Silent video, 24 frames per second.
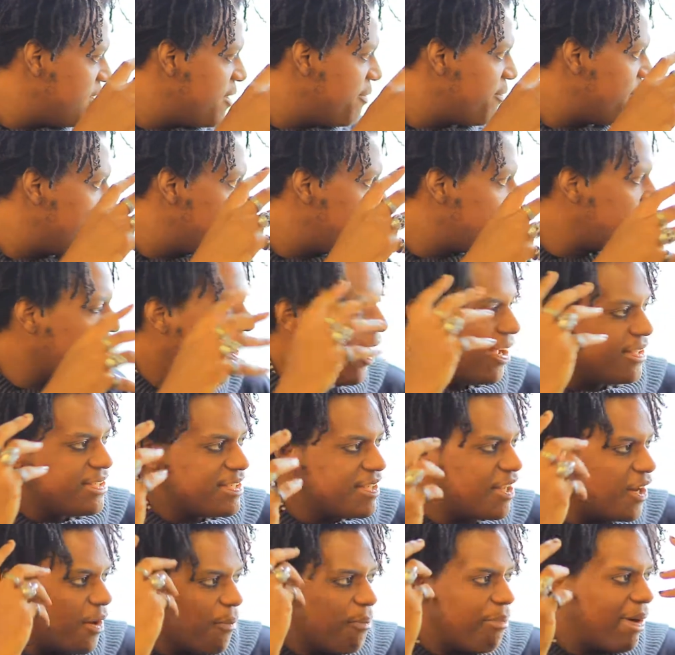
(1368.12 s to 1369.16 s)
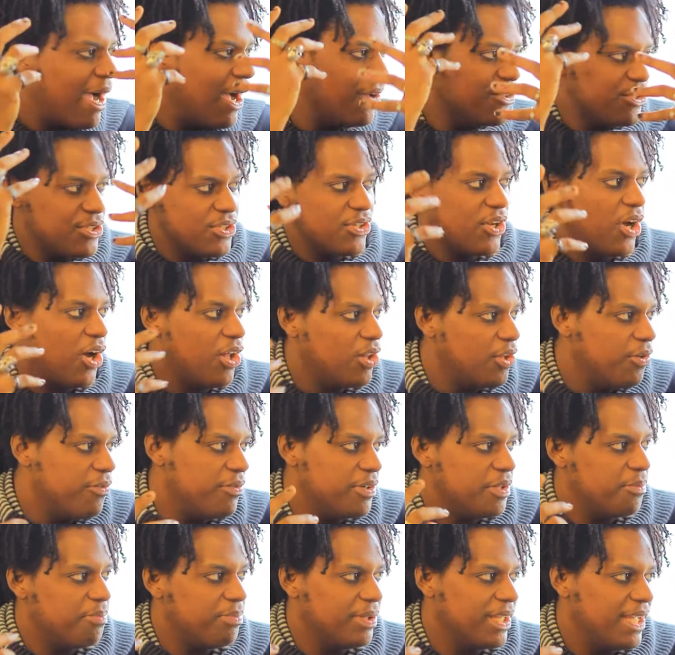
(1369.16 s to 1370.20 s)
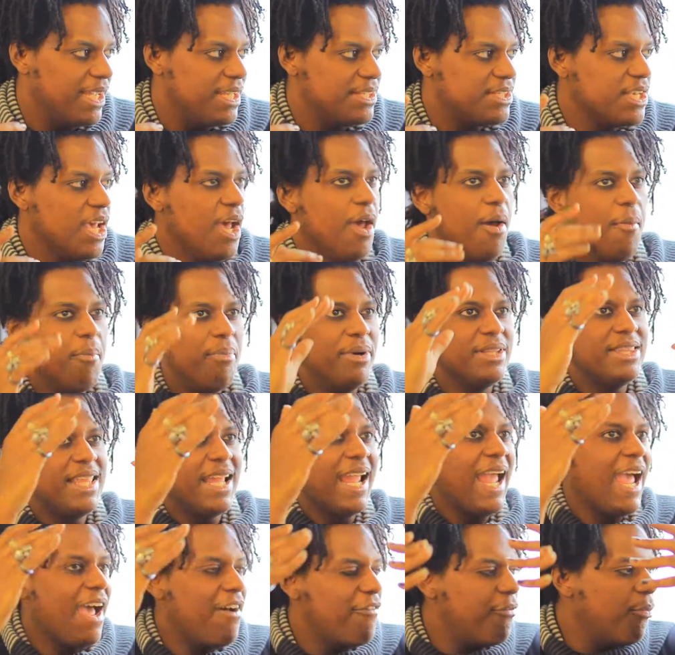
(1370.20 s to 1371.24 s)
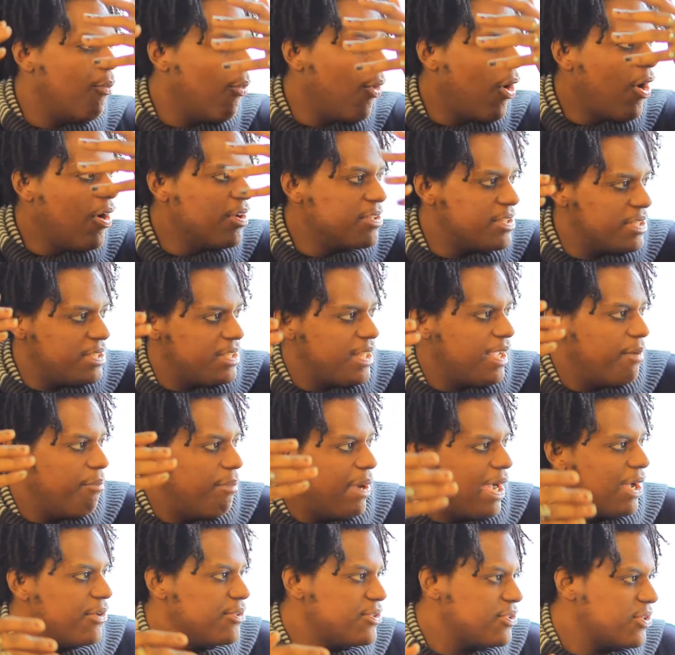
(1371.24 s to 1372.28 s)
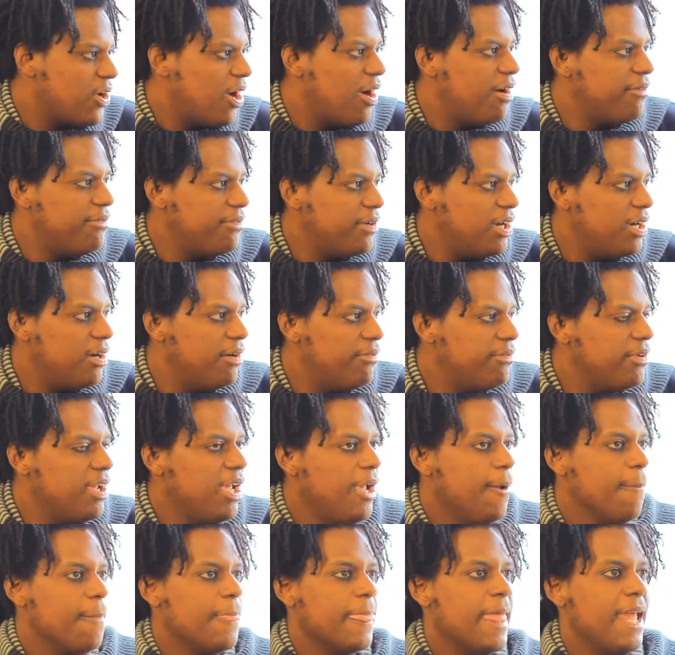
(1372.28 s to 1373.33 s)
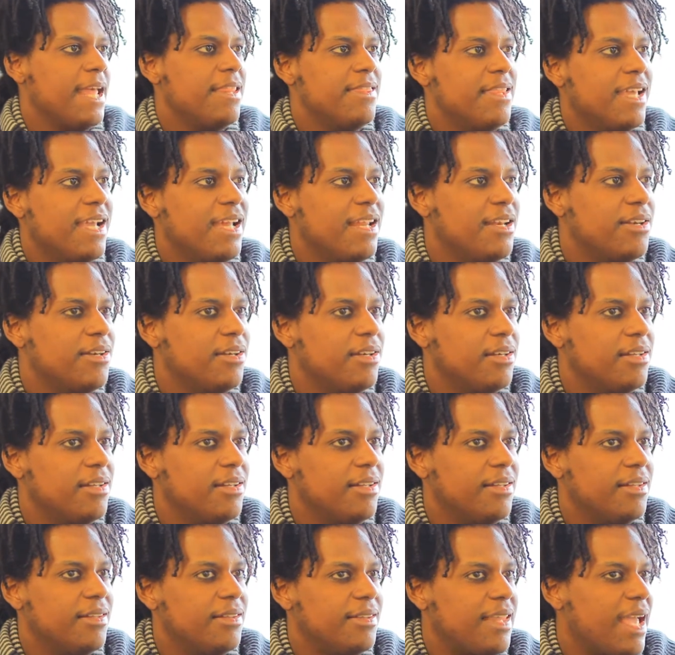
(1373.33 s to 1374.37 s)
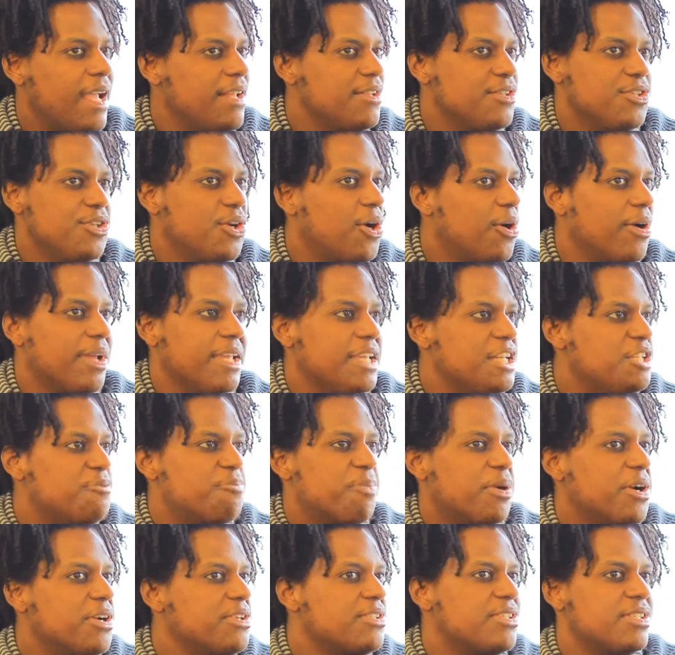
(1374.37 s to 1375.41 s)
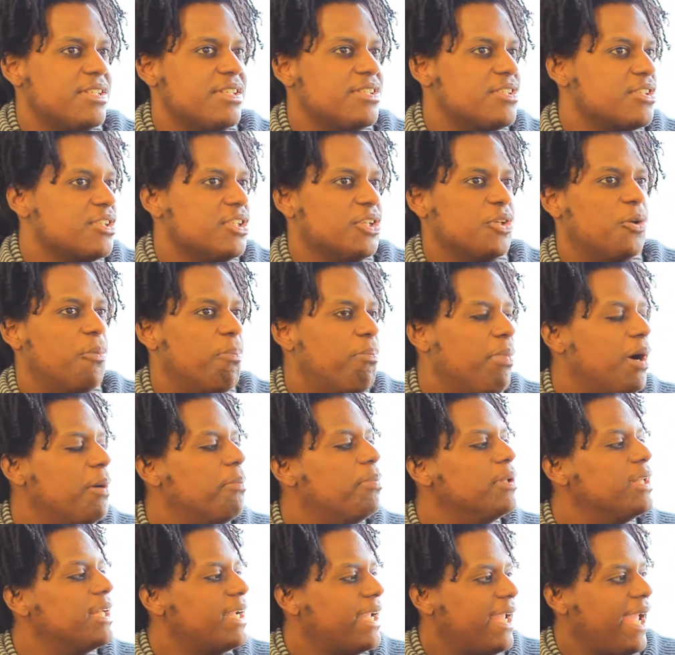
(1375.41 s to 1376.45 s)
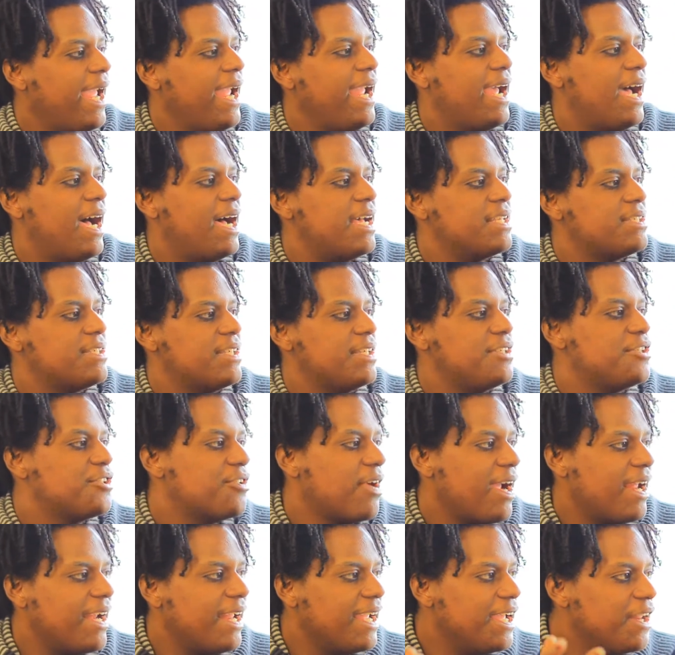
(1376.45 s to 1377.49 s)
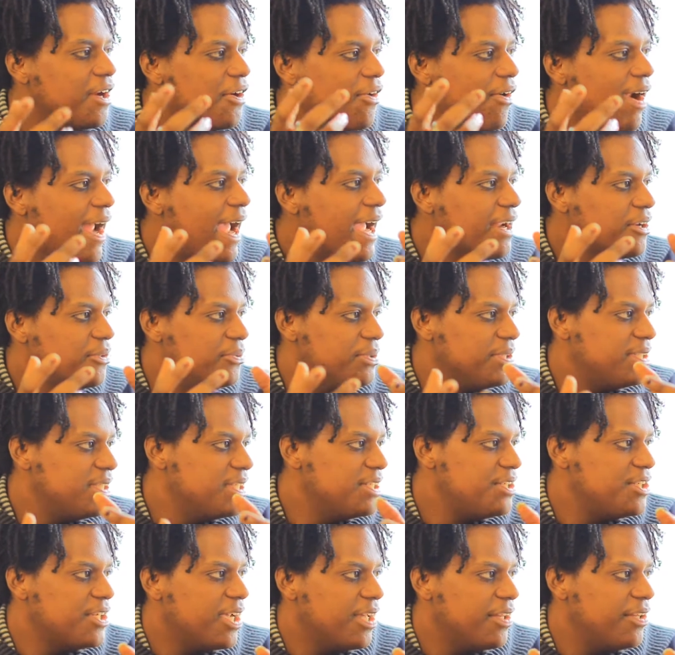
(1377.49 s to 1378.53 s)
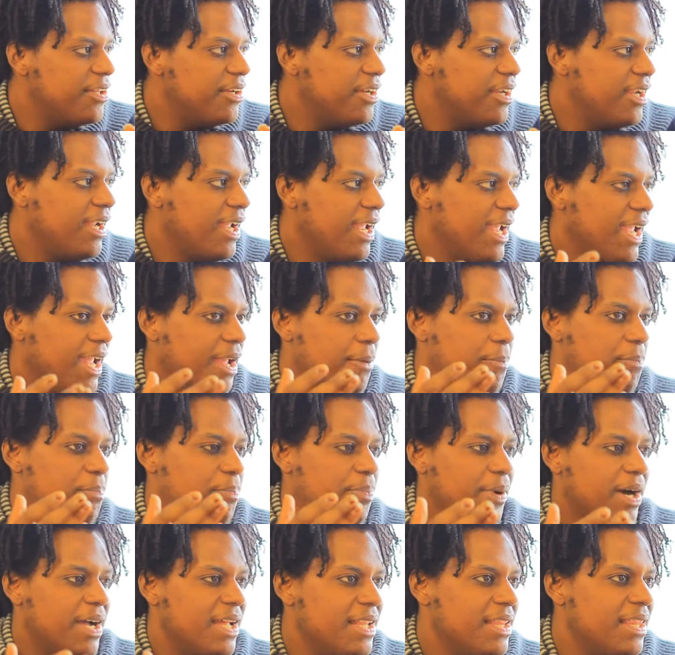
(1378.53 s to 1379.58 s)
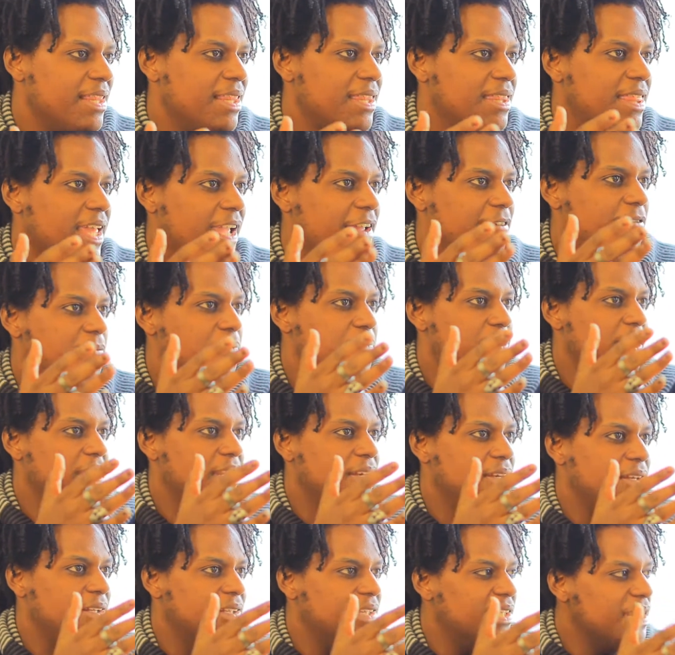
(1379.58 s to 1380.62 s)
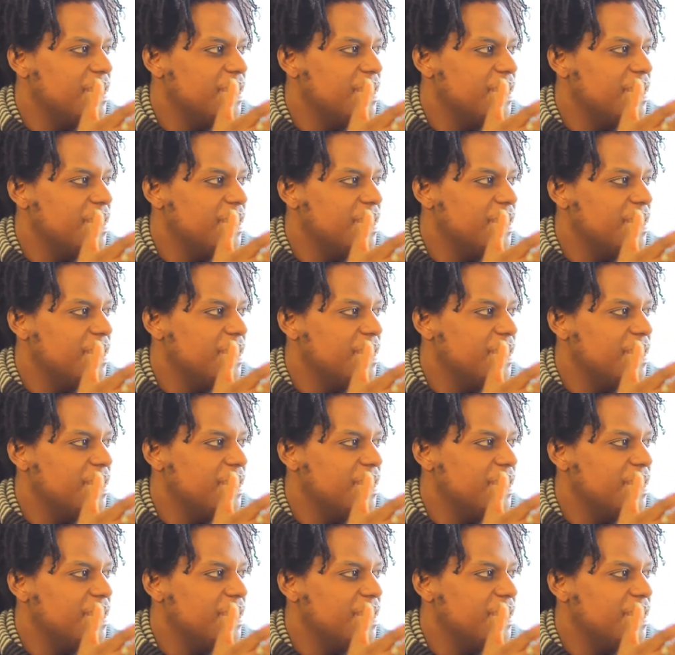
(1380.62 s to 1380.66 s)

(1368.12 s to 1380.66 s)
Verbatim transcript: different thoughts that are bouncing all over the place, but they have walls that they bounce off of. And then that, you know, each person is a little bubble of chaos that's trying to interact with each other, but they've been